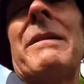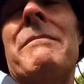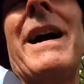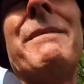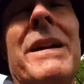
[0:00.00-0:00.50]
That
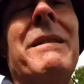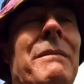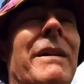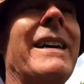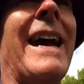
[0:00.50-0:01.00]

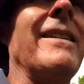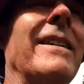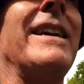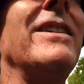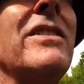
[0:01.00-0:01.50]
may count
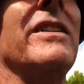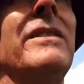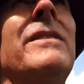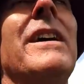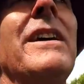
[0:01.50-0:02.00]
against her.
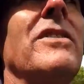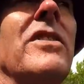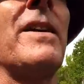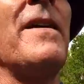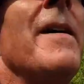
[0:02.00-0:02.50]
Who knows?